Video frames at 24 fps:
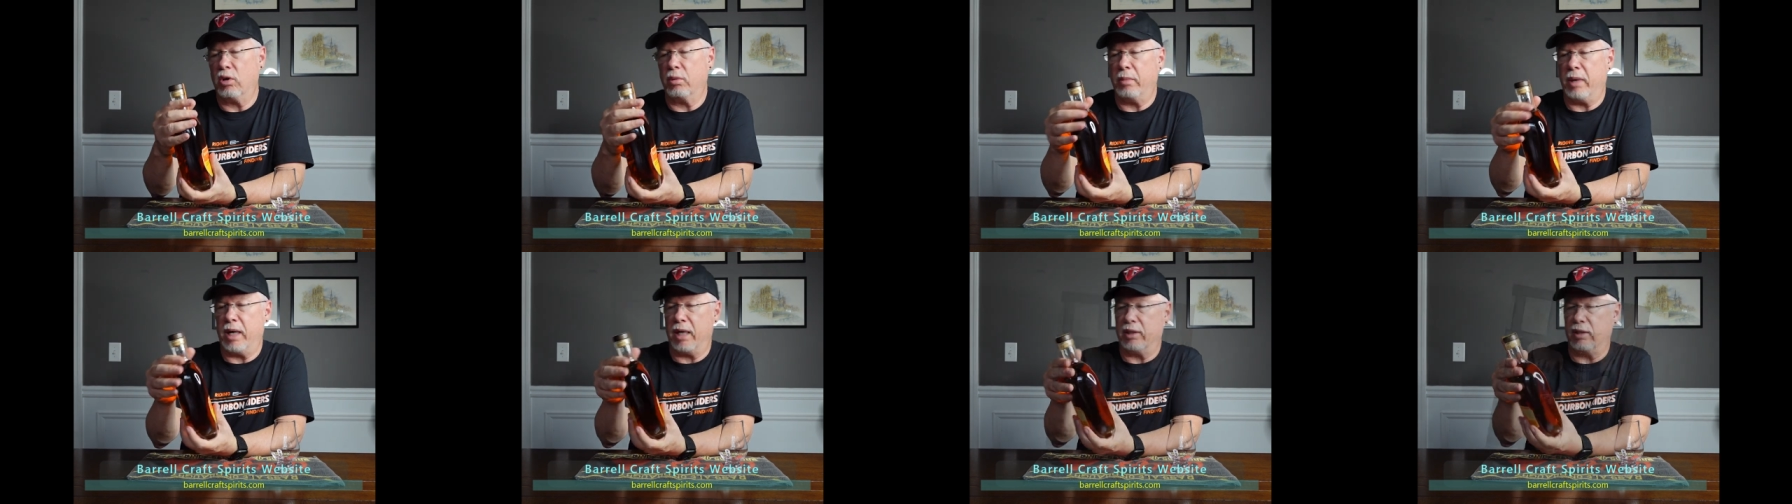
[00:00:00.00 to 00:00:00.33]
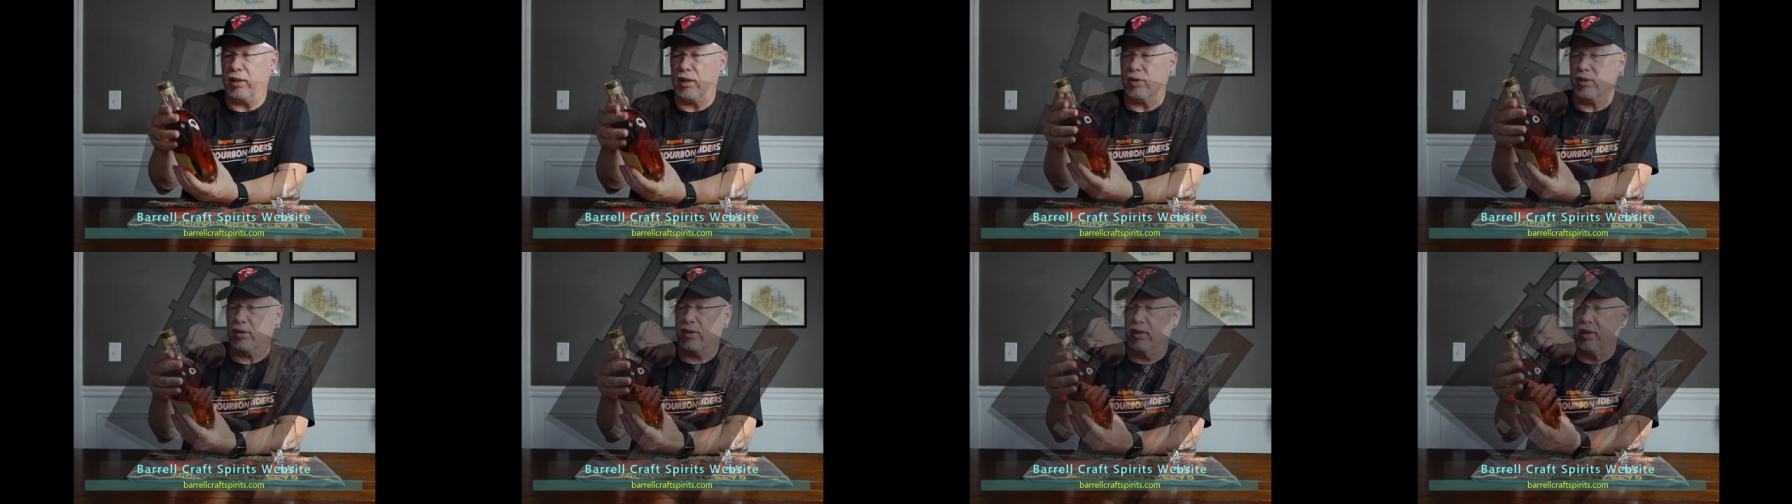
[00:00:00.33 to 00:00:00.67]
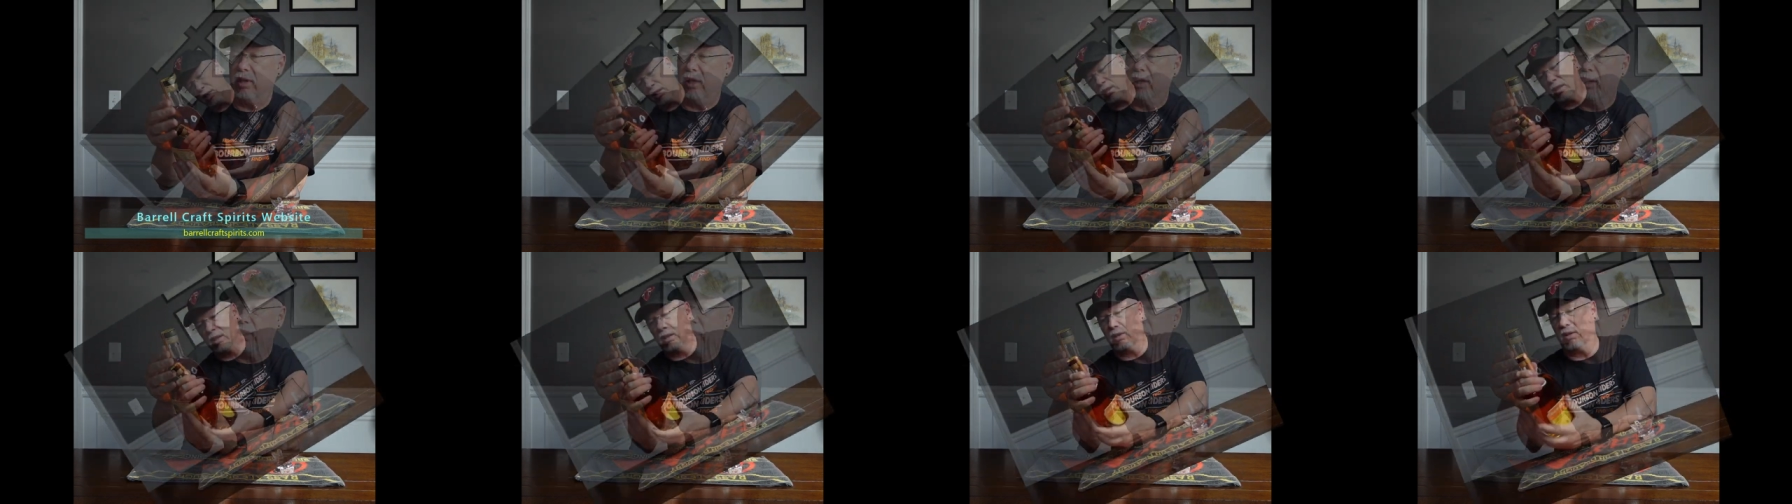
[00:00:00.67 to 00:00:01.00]
about this.
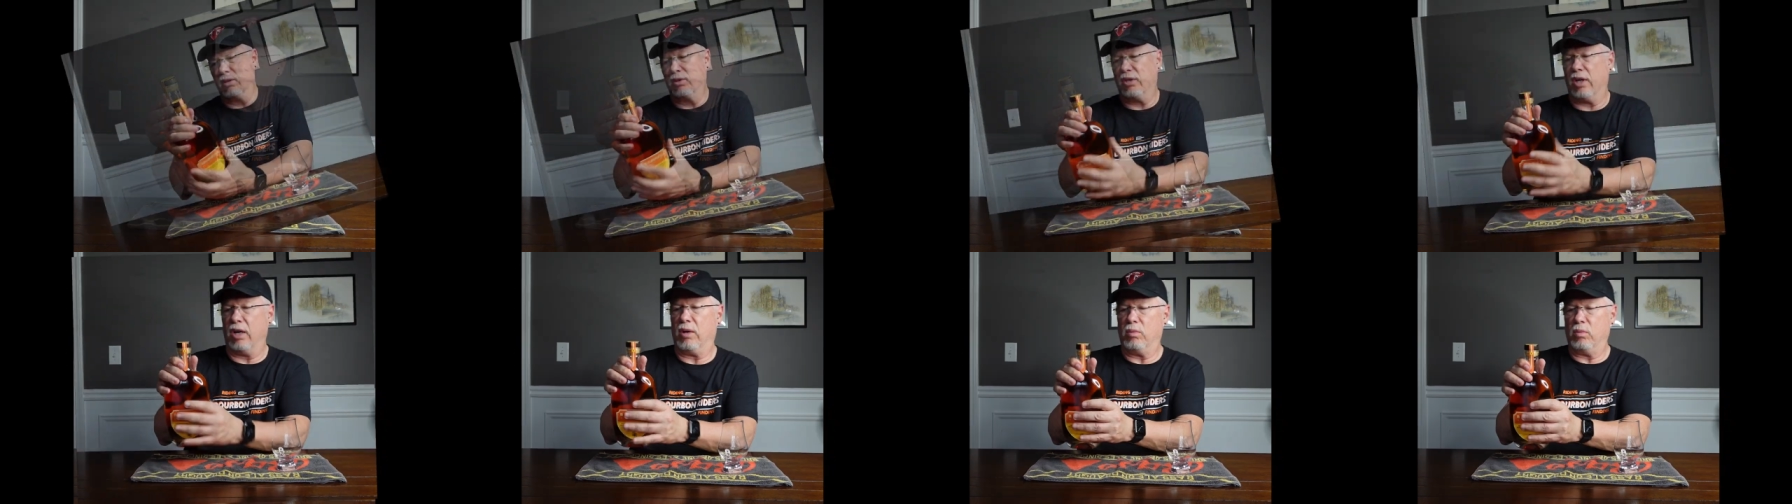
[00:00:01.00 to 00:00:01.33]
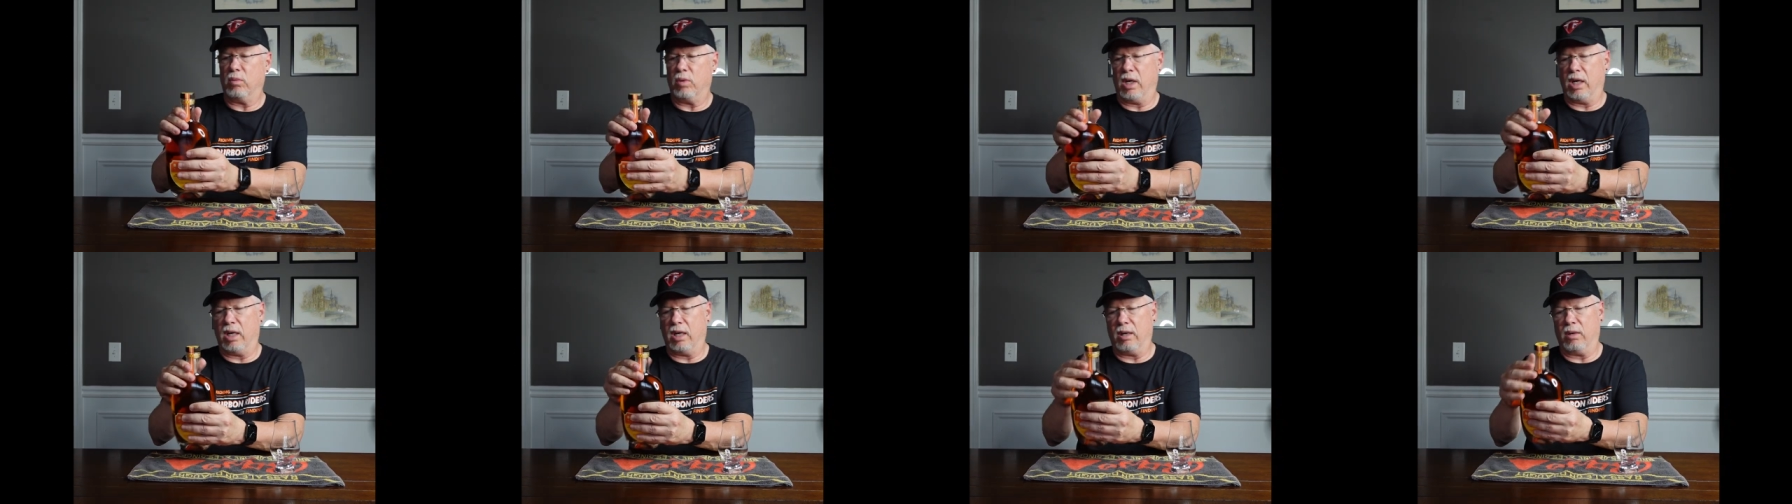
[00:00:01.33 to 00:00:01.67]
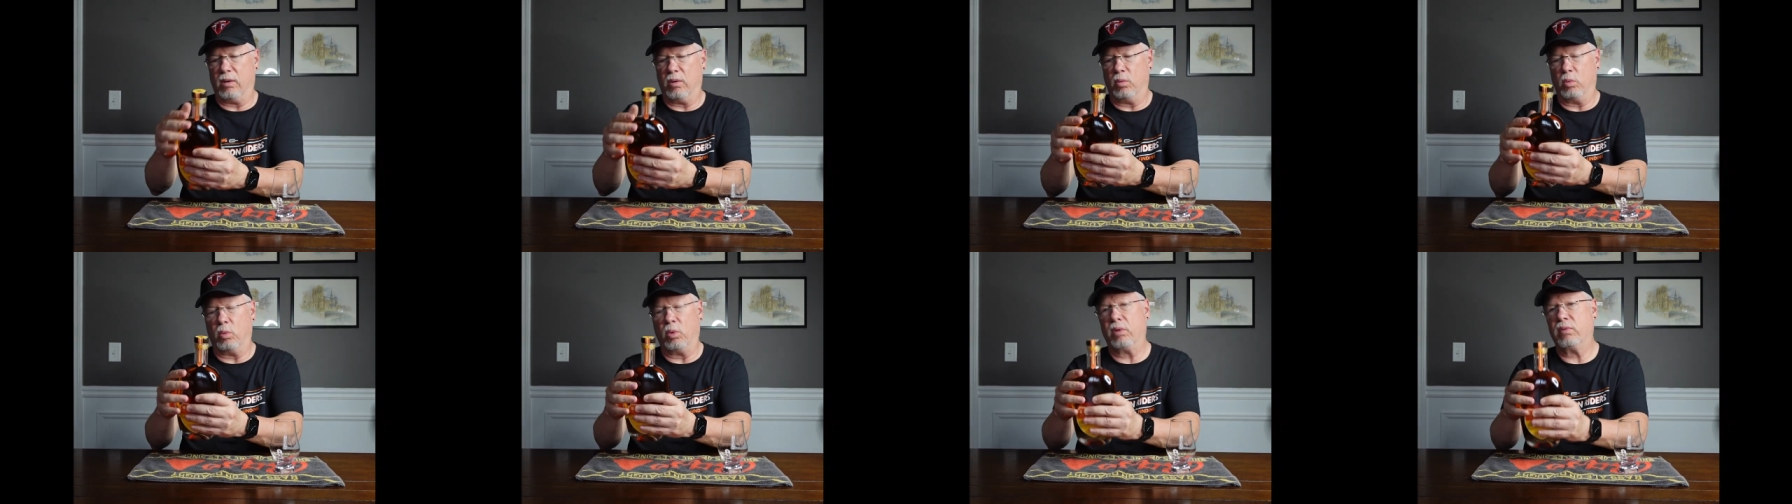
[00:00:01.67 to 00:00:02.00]
So
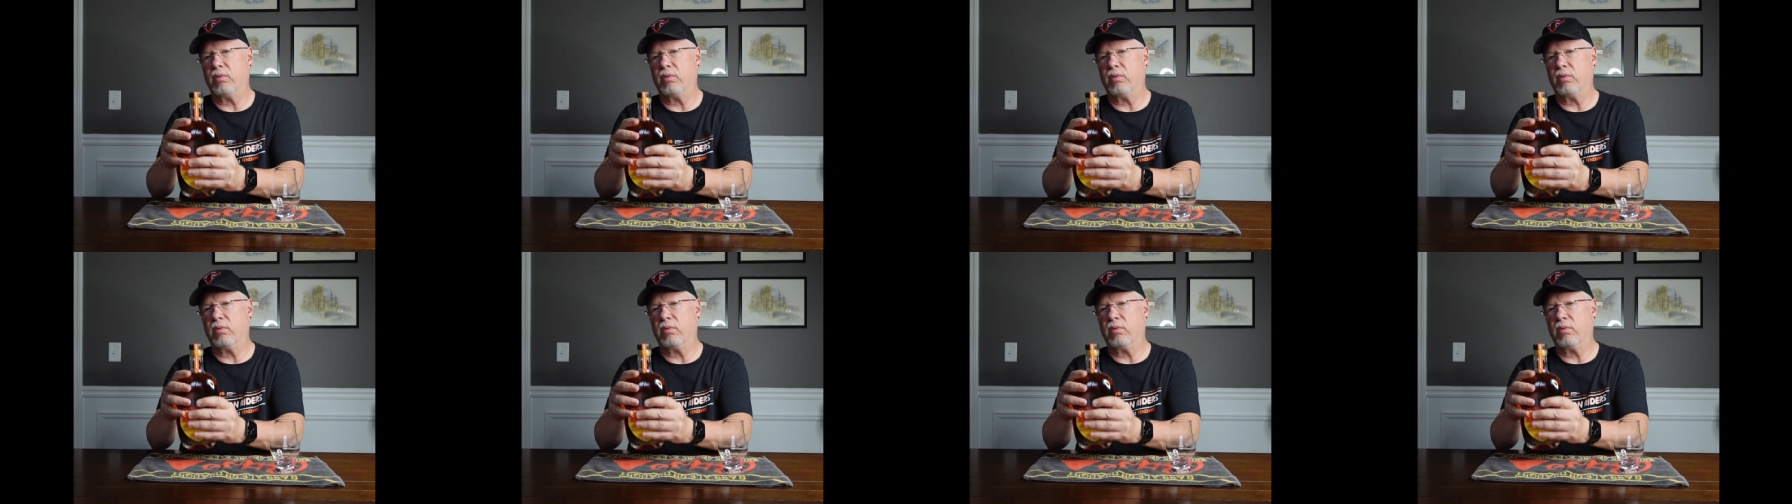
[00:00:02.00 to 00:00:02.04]
uh, we're